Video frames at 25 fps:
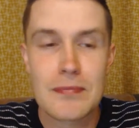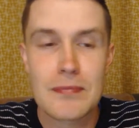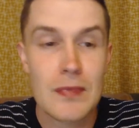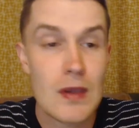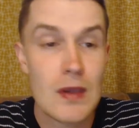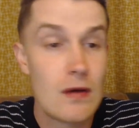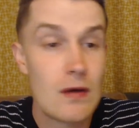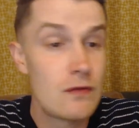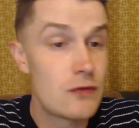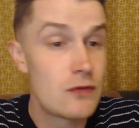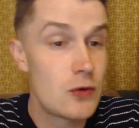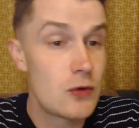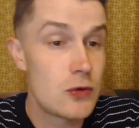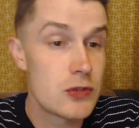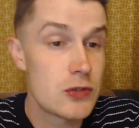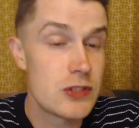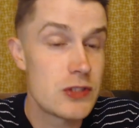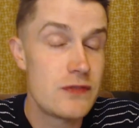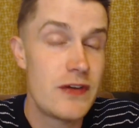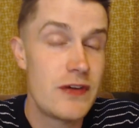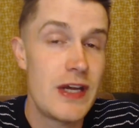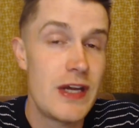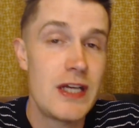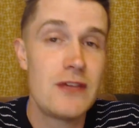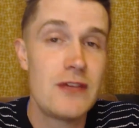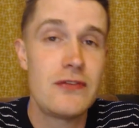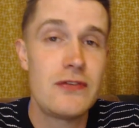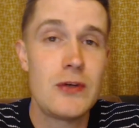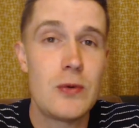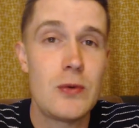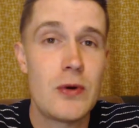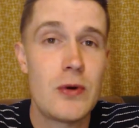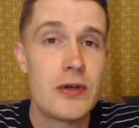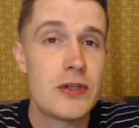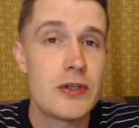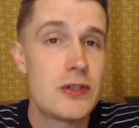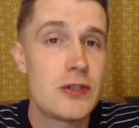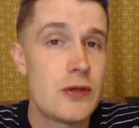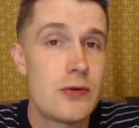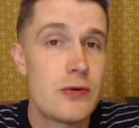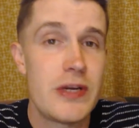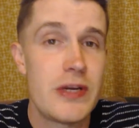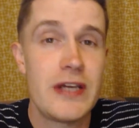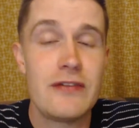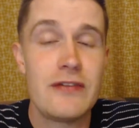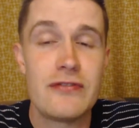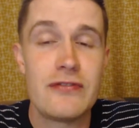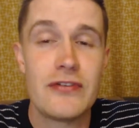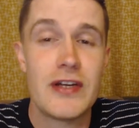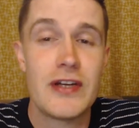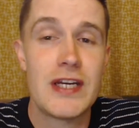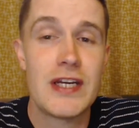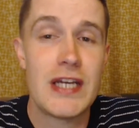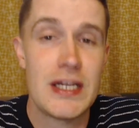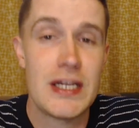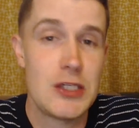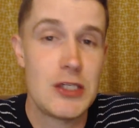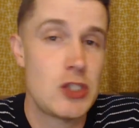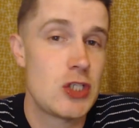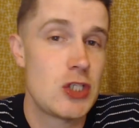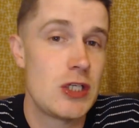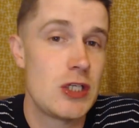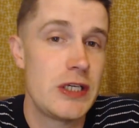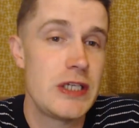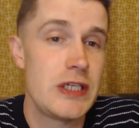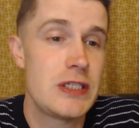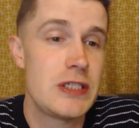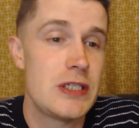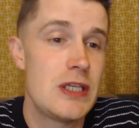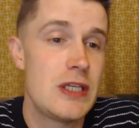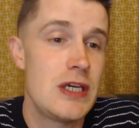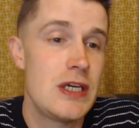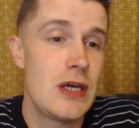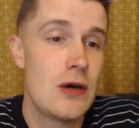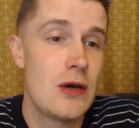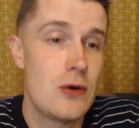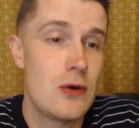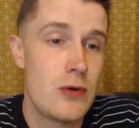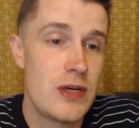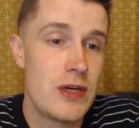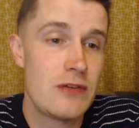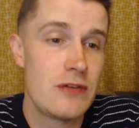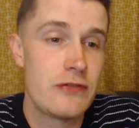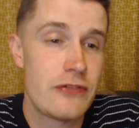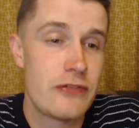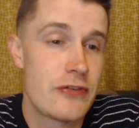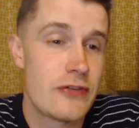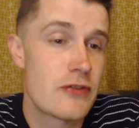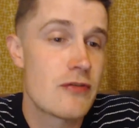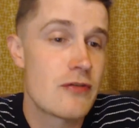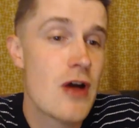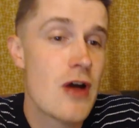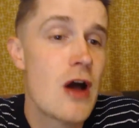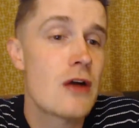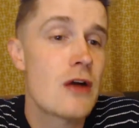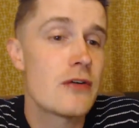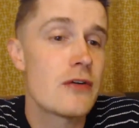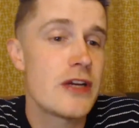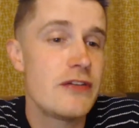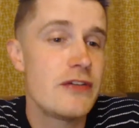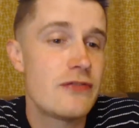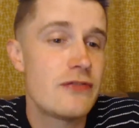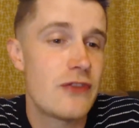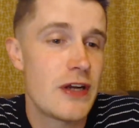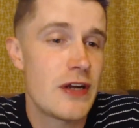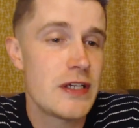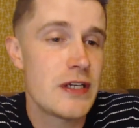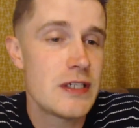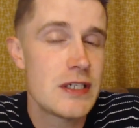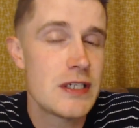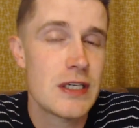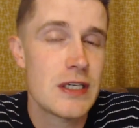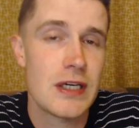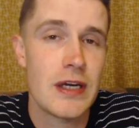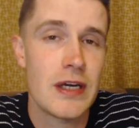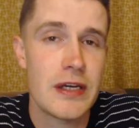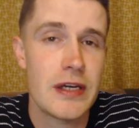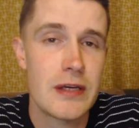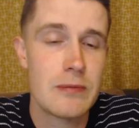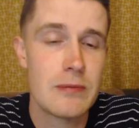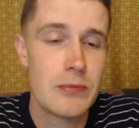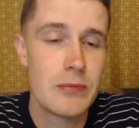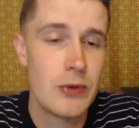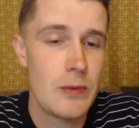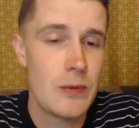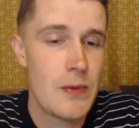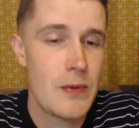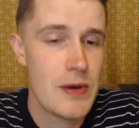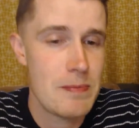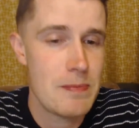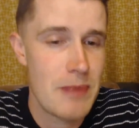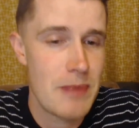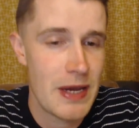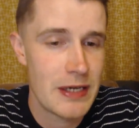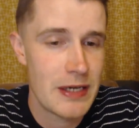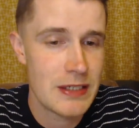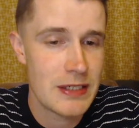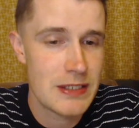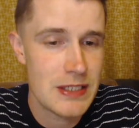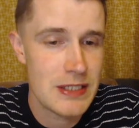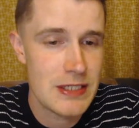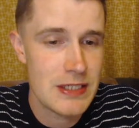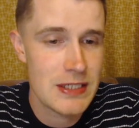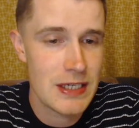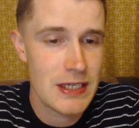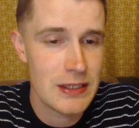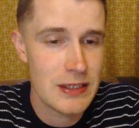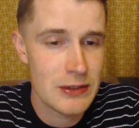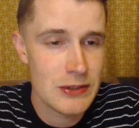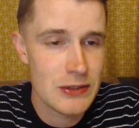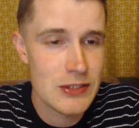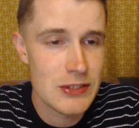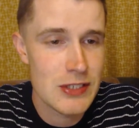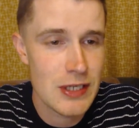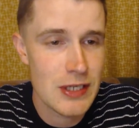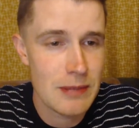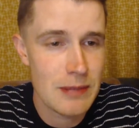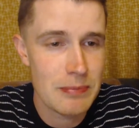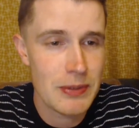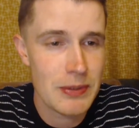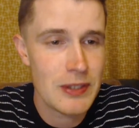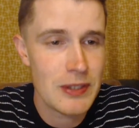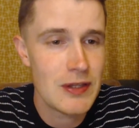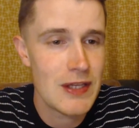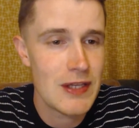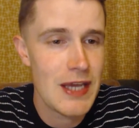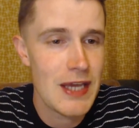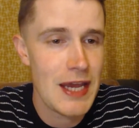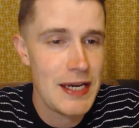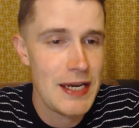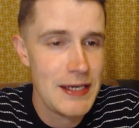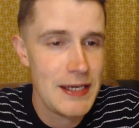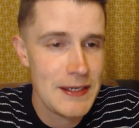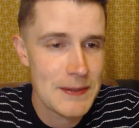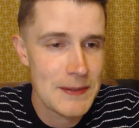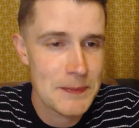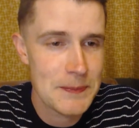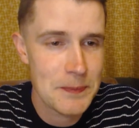Of course, if any of you want to donate financially to the Owen Ferrari Fund, I can put my bank details up at the end.